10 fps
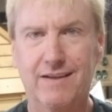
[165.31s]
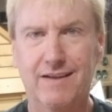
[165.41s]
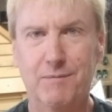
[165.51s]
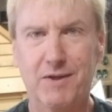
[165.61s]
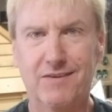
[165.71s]

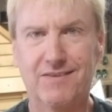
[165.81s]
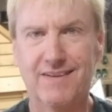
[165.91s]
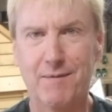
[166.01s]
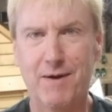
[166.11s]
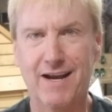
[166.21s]
Let me just
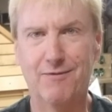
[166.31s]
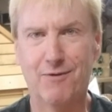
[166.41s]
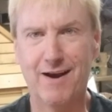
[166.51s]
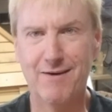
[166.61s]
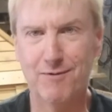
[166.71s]
step out of
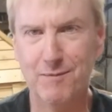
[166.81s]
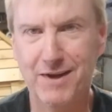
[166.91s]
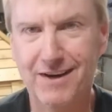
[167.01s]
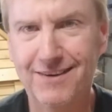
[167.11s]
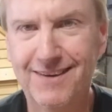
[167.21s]
frame for a
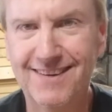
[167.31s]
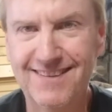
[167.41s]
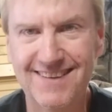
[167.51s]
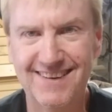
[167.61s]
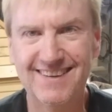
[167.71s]
minute. You can
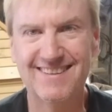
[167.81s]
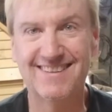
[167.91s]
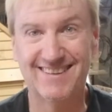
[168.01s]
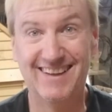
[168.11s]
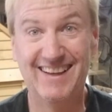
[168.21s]
see this
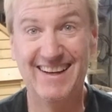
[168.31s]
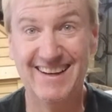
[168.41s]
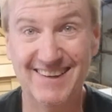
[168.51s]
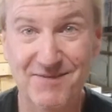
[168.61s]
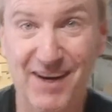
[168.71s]
is
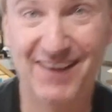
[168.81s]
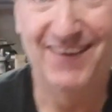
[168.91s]
clean, by the